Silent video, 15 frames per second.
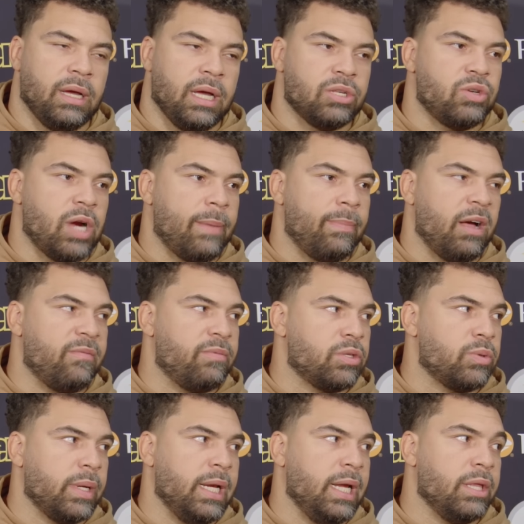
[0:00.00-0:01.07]
a drop-off
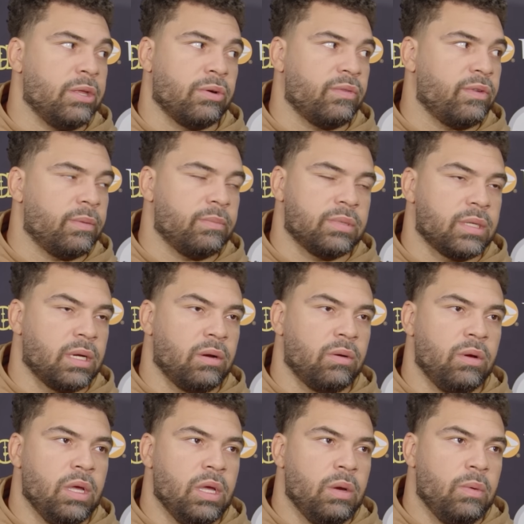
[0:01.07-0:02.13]
between either of them. So
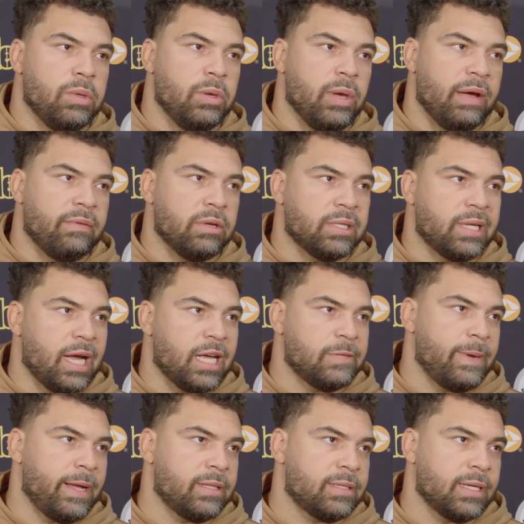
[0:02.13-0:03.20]
when you have those guys
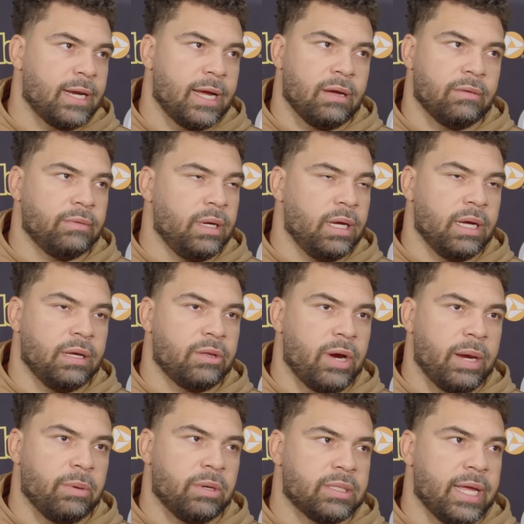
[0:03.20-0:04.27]
bouncing out, they're able to